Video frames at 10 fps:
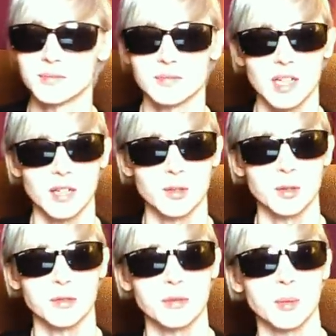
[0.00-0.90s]
I don't
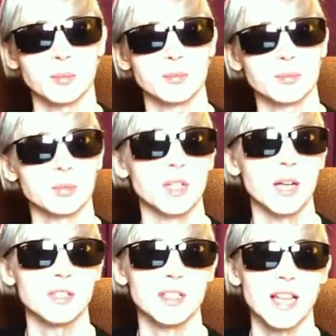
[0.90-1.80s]
know if I'm
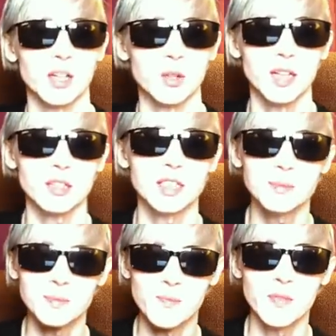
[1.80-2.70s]
pronouncing that
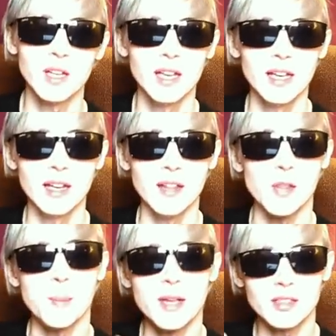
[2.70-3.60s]
correctly.
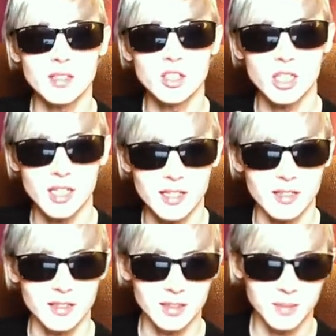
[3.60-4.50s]
The message
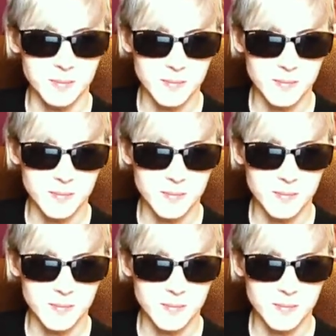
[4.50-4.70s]
is,